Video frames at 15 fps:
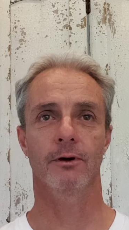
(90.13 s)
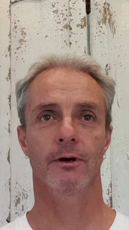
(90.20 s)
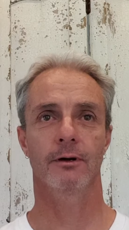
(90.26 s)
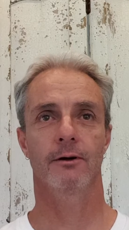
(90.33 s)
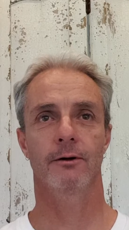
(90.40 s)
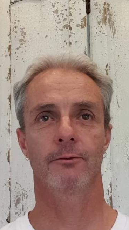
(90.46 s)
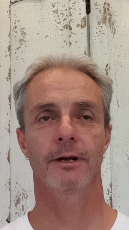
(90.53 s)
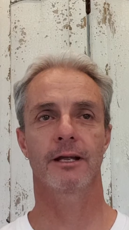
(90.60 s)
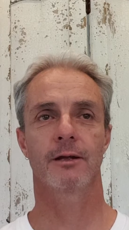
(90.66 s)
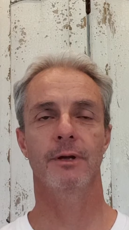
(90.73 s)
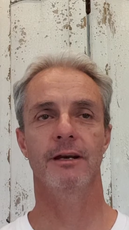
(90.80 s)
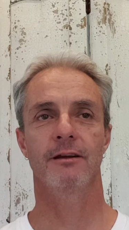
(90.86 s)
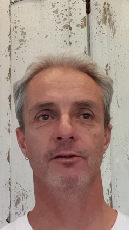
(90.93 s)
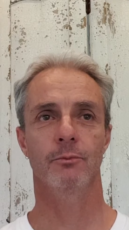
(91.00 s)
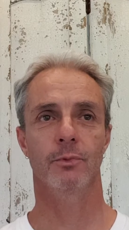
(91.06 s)
I
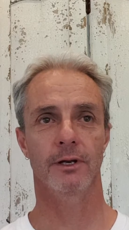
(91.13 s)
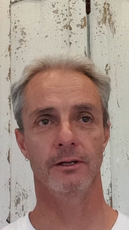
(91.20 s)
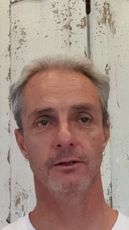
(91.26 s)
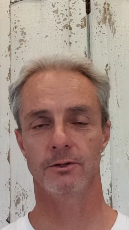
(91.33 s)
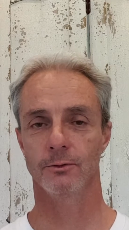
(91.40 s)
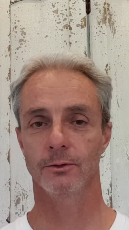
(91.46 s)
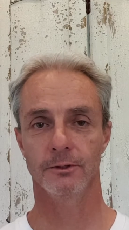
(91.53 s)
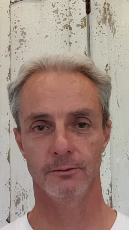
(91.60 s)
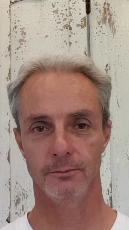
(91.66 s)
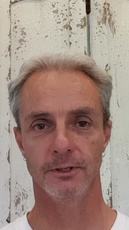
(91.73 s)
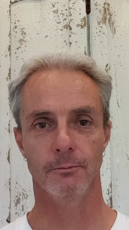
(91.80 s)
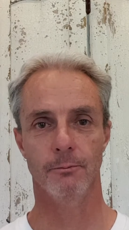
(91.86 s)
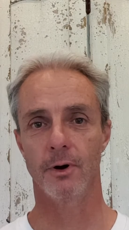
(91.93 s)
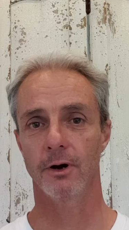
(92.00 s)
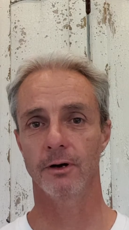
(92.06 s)
recommend everybody do a little bit
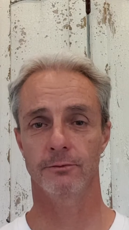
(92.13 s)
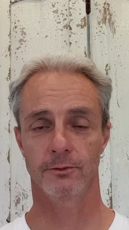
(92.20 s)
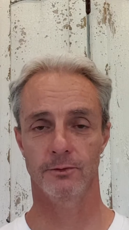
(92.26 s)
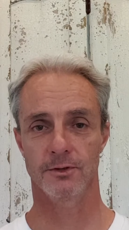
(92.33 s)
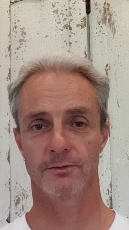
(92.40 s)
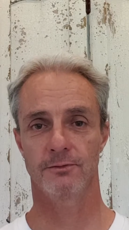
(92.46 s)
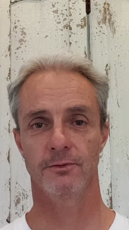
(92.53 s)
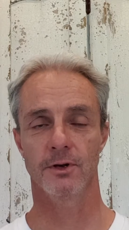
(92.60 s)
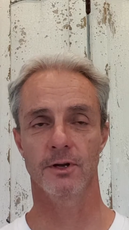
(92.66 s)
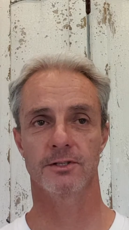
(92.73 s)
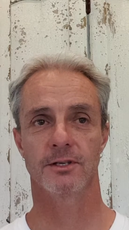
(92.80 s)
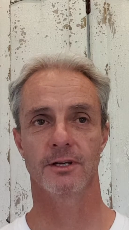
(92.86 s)
of mindfulness first.